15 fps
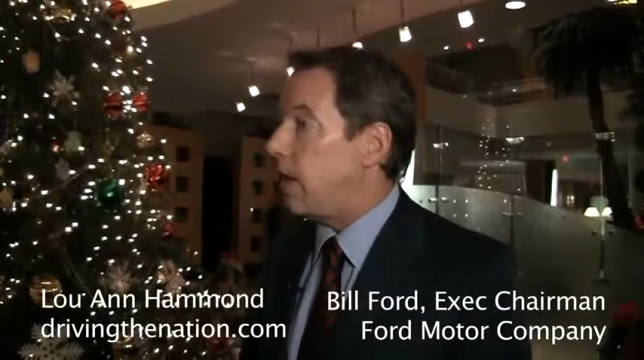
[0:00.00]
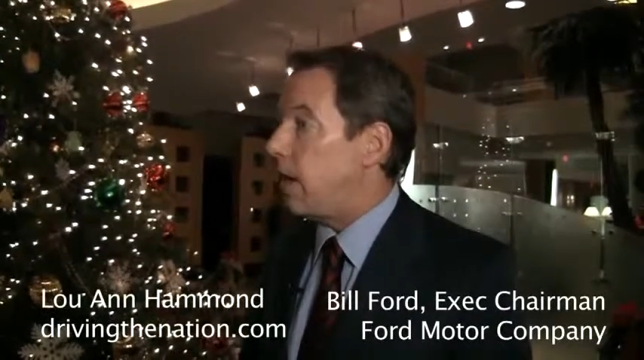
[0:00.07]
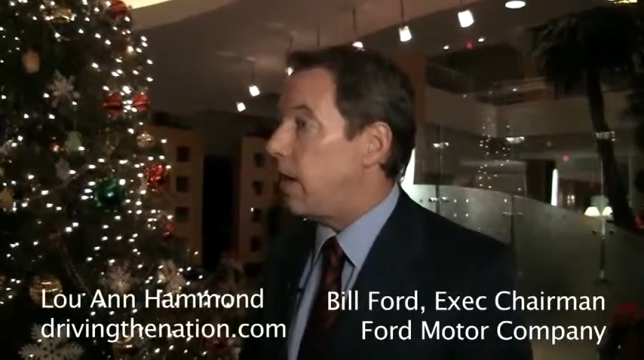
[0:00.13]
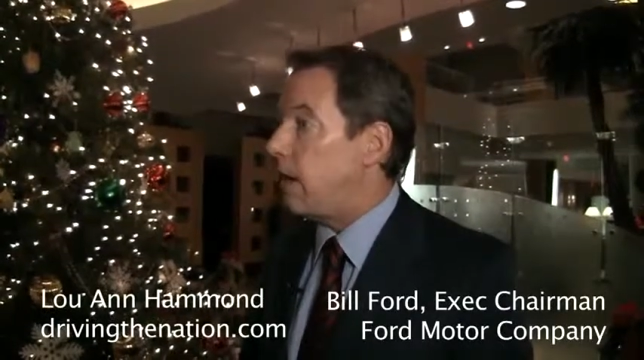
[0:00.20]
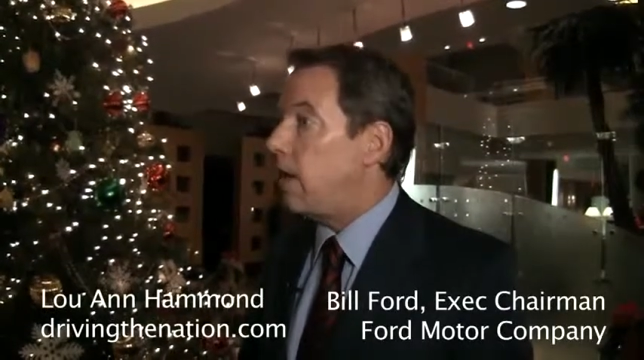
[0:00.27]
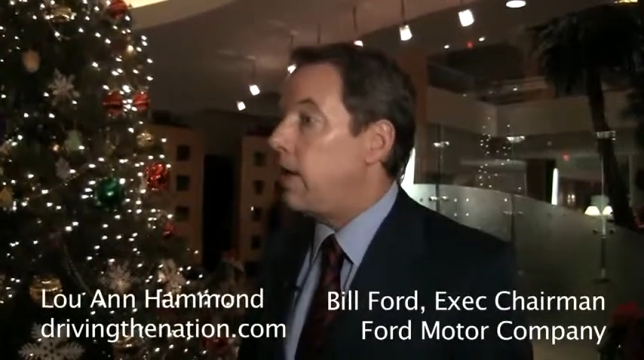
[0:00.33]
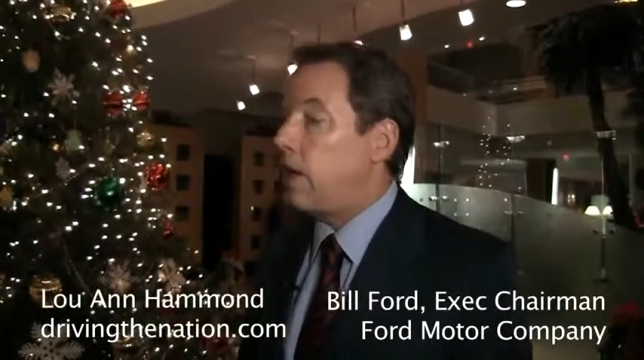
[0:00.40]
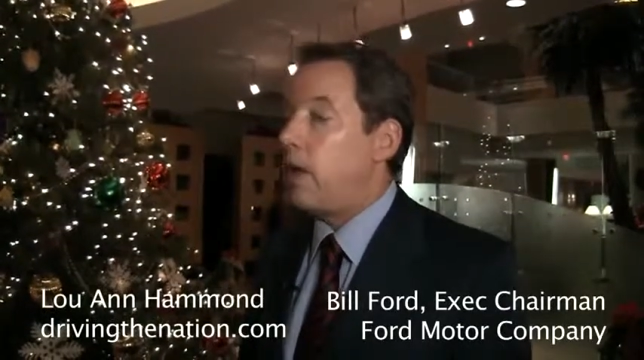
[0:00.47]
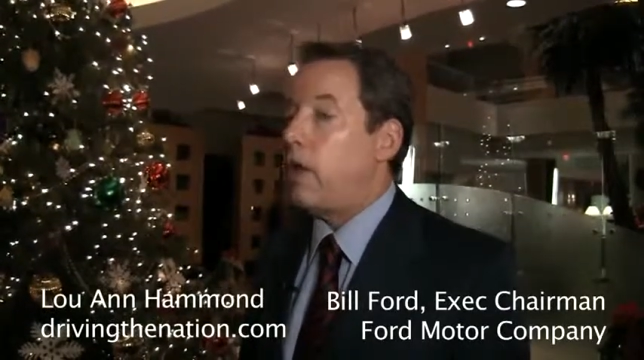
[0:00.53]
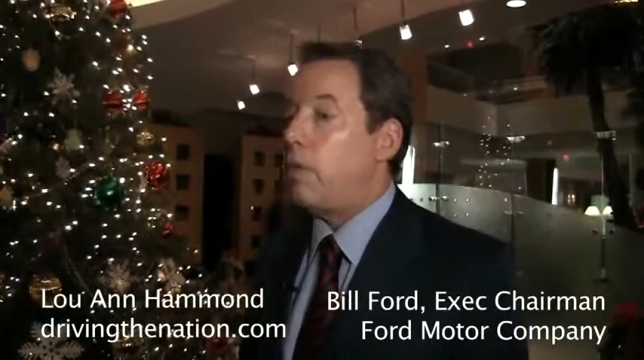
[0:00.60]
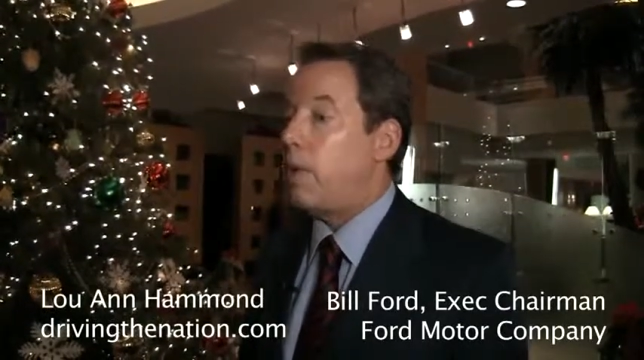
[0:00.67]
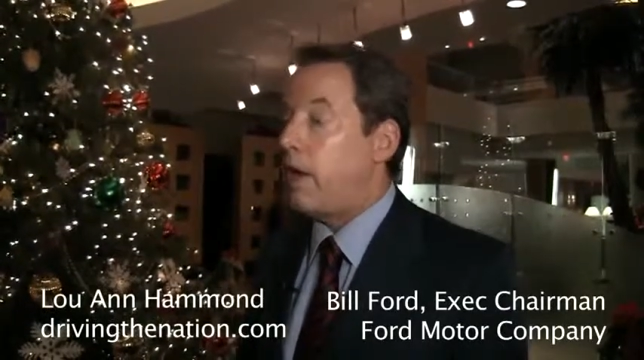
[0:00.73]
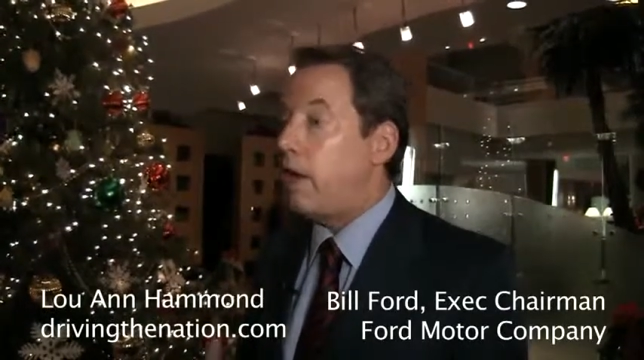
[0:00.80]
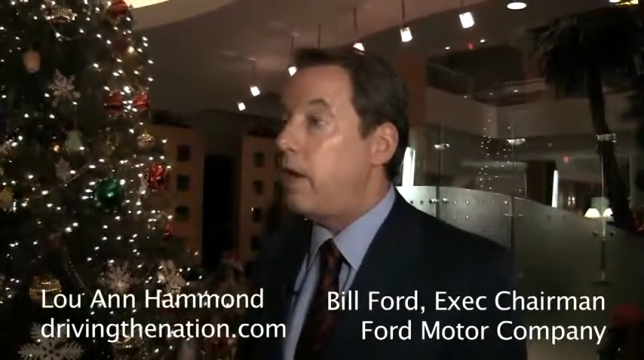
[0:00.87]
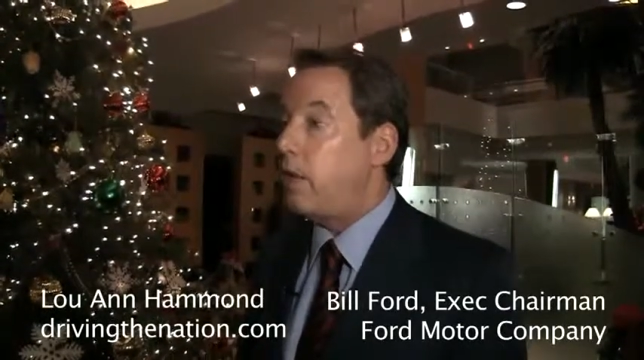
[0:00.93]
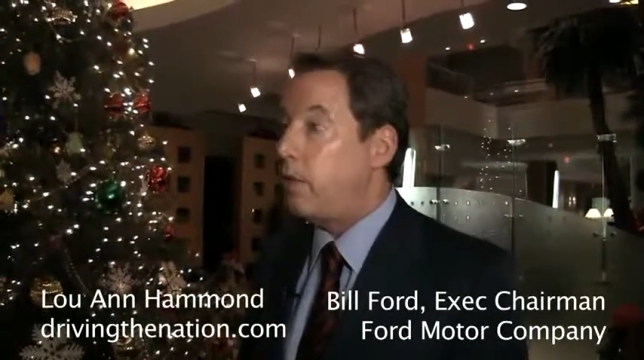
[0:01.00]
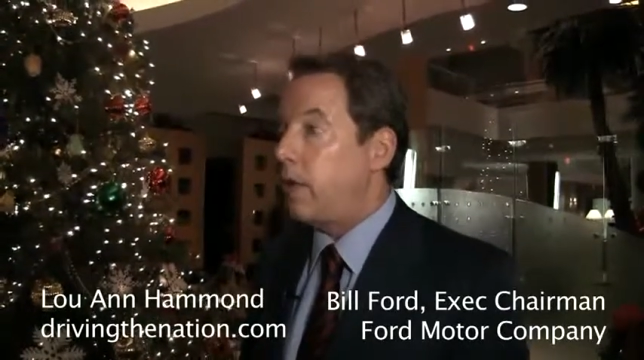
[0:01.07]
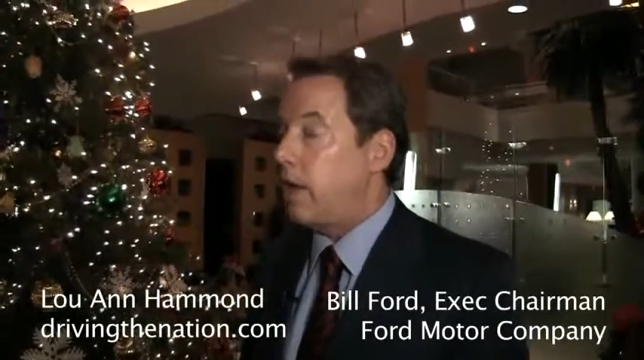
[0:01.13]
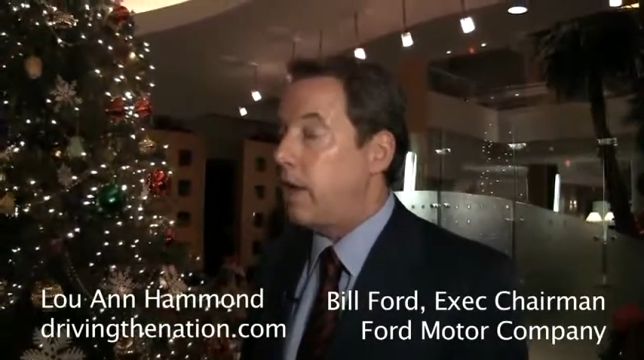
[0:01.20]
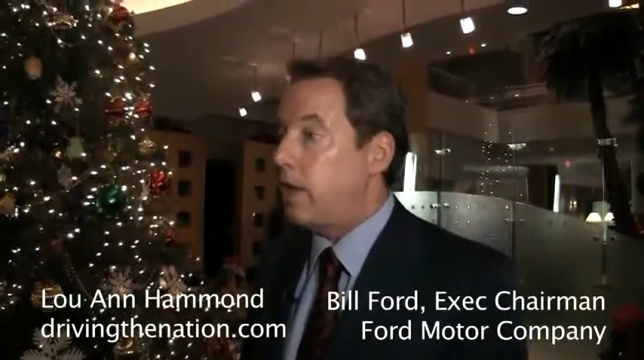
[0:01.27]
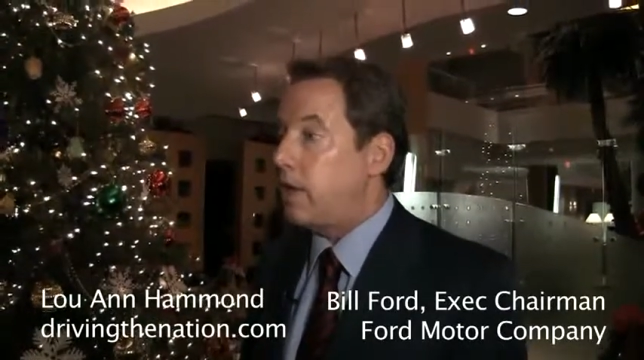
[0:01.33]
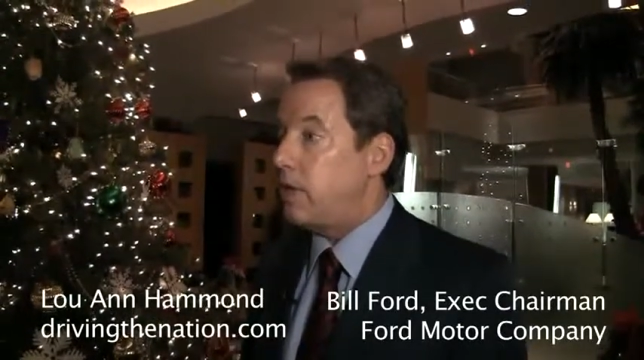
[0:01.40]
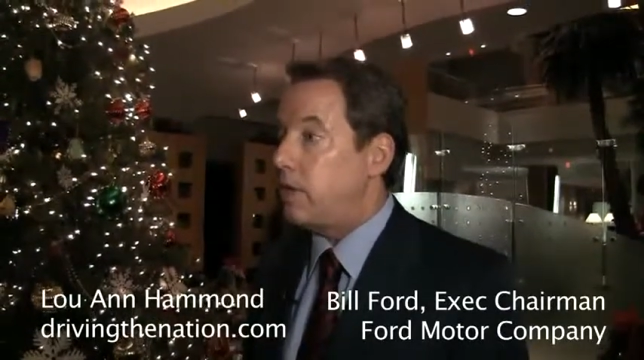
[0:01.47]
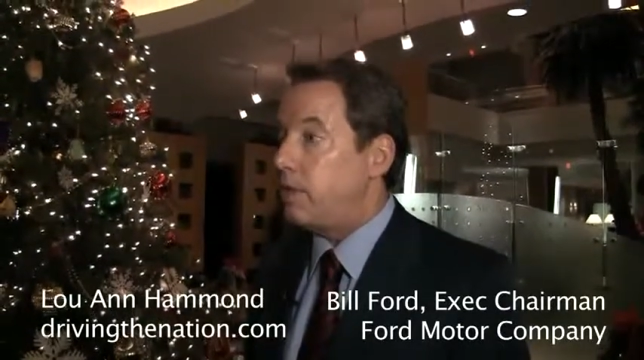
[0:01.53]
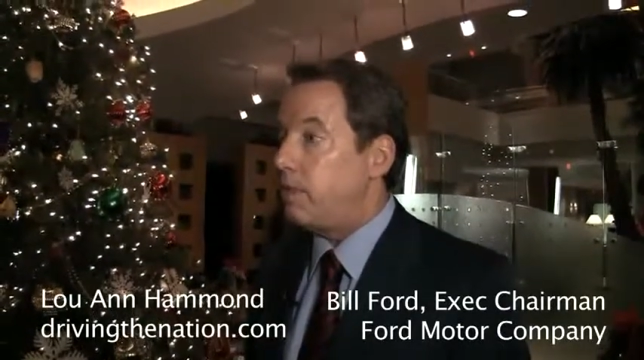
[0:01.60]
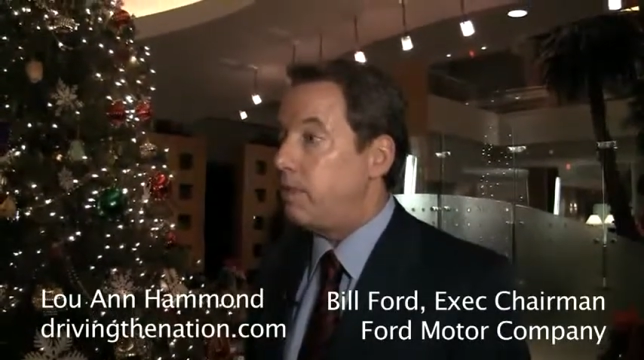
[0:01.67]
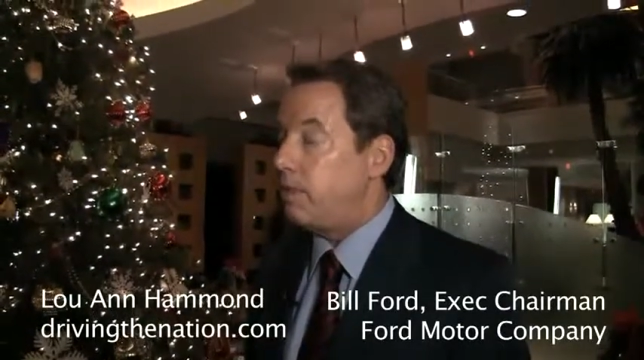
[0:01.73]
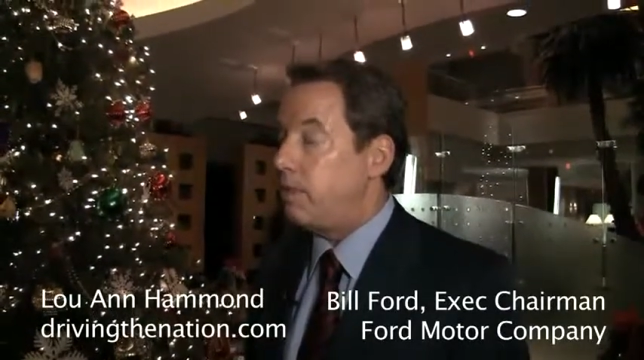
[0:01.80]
that and are ready to engage.